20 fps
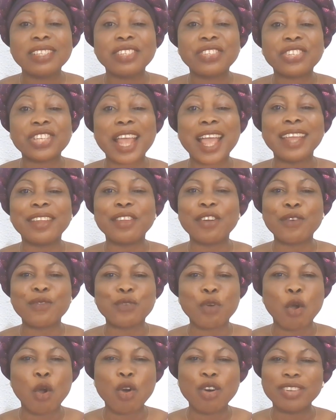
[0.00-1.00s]
Child
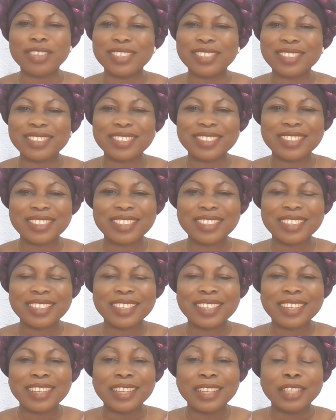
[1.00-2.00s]
of God,
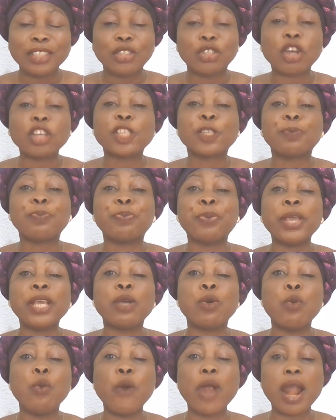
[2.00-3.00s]
don't
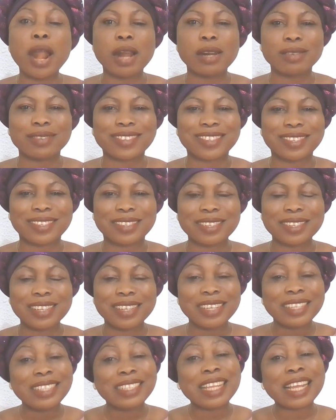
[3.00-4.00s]
speak words
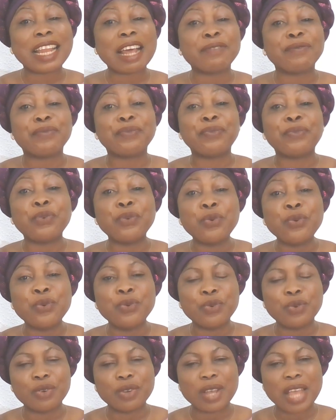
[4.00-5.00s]
that are
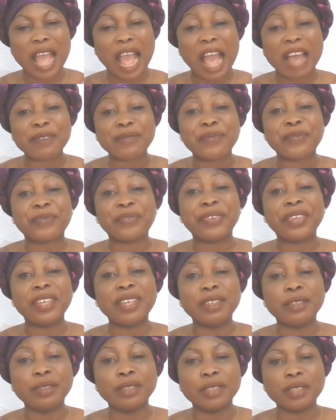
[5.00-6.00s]
full and
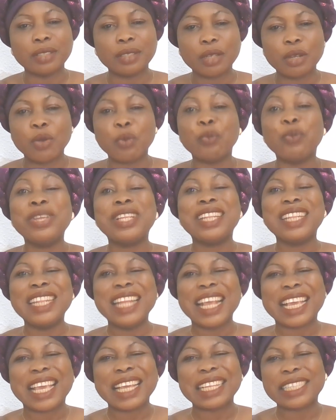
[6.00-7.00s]
filled with
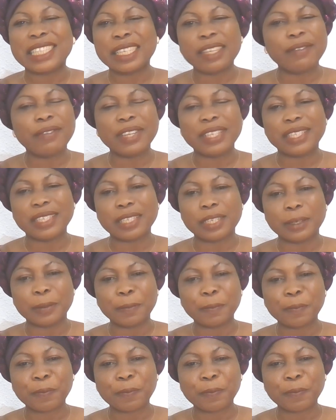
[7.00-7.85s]
negativity.